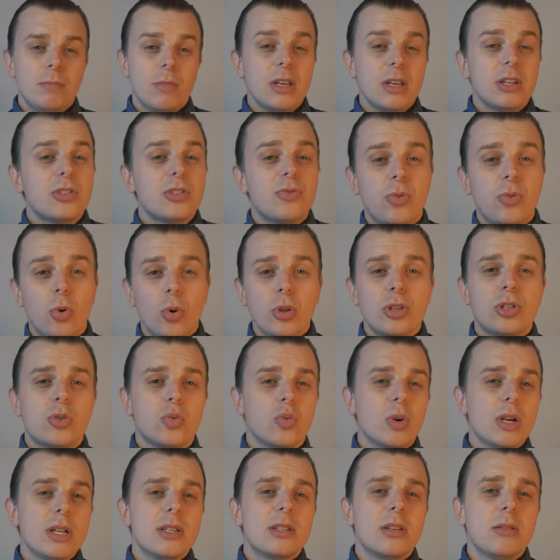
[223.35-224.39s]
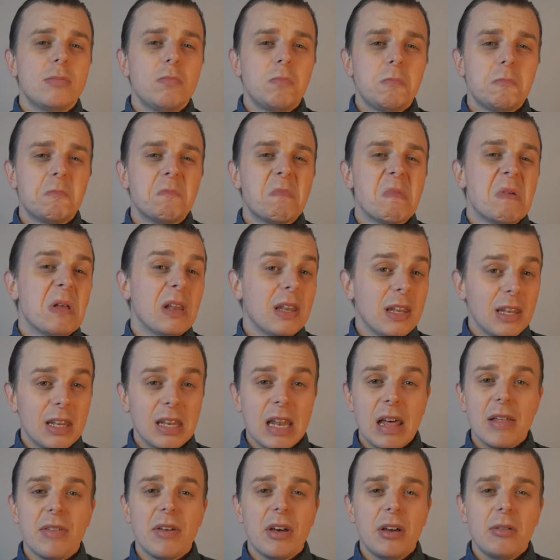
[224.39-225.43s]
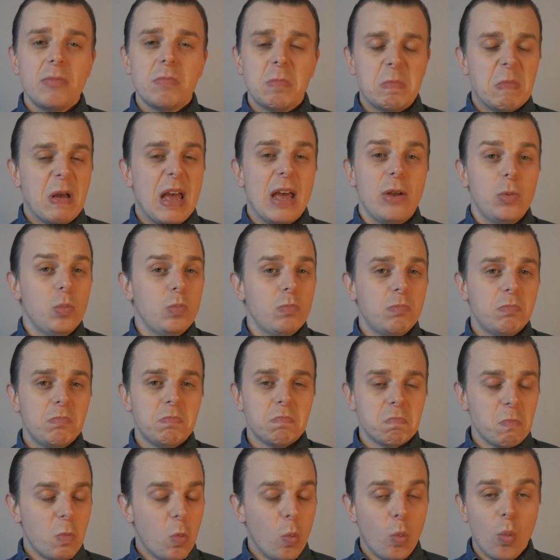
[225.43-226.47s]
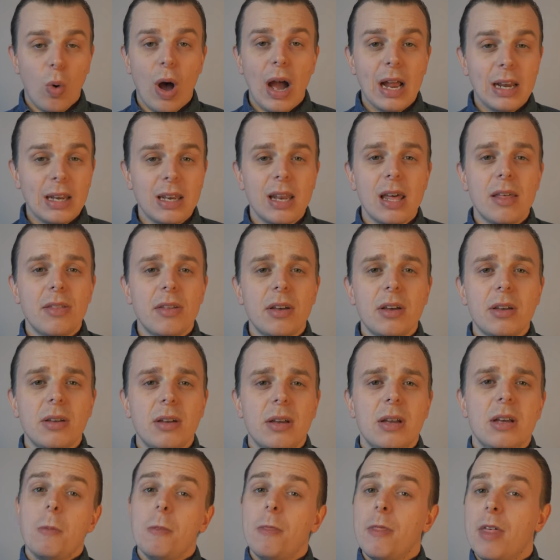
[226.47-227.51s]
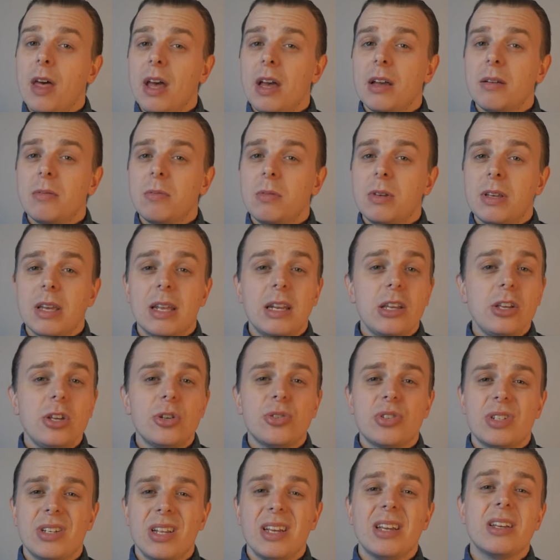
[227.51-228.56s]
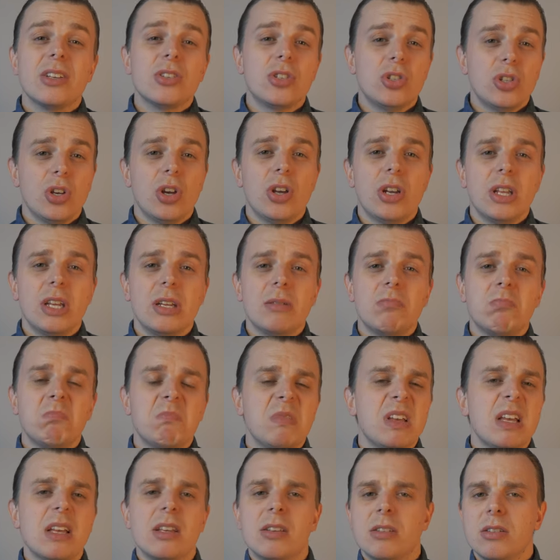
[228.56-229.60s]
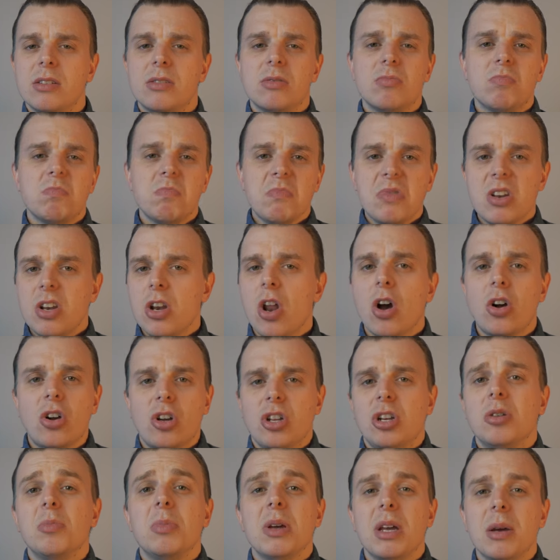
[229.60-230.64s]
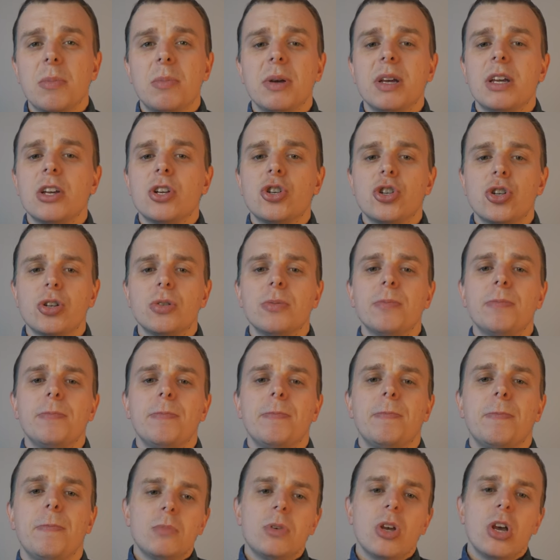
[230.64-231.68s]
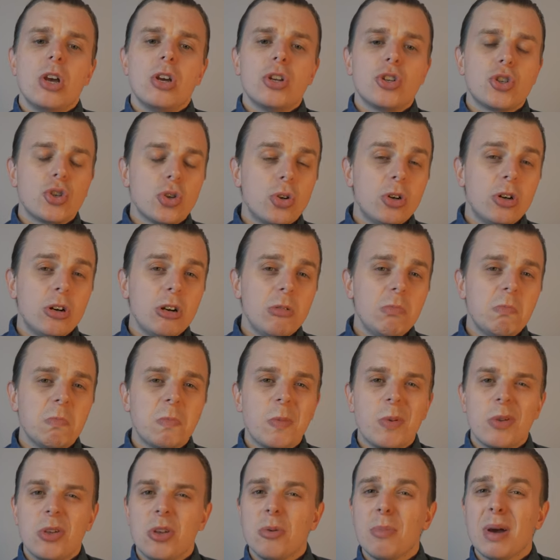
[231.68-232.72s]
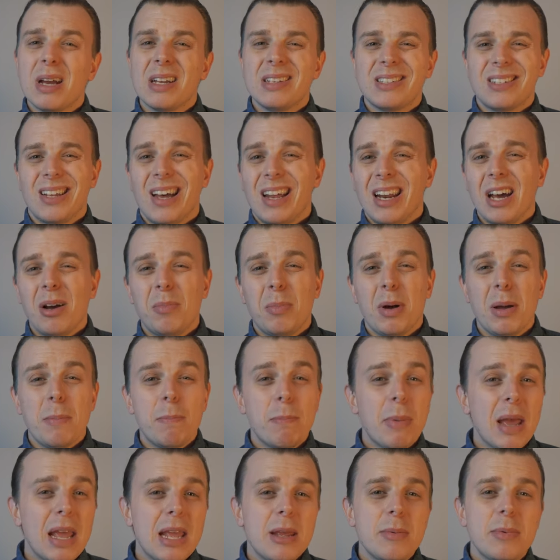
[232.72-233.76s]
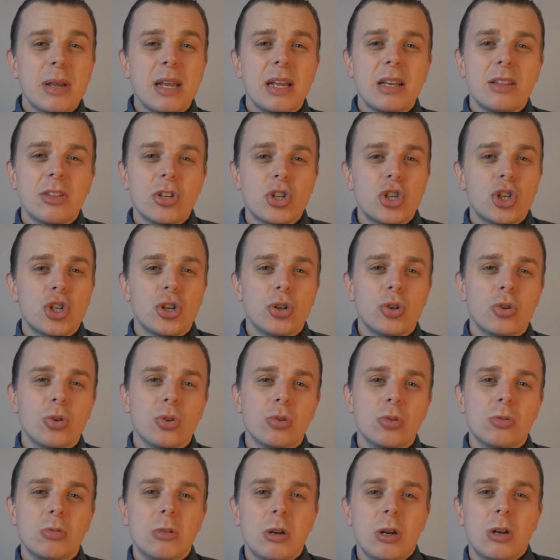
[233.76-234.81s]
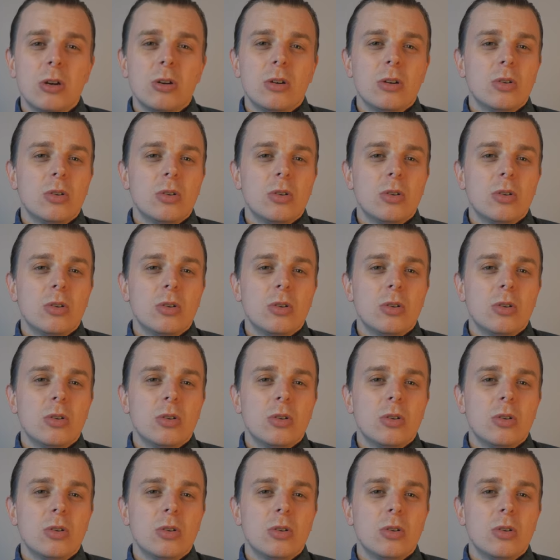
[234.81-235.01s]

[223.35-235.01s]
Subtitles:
It is for this reason, leather and white leather, that getting your sneakers dirty is not going to be a big issue. Sure, you may start out by babying the shoe,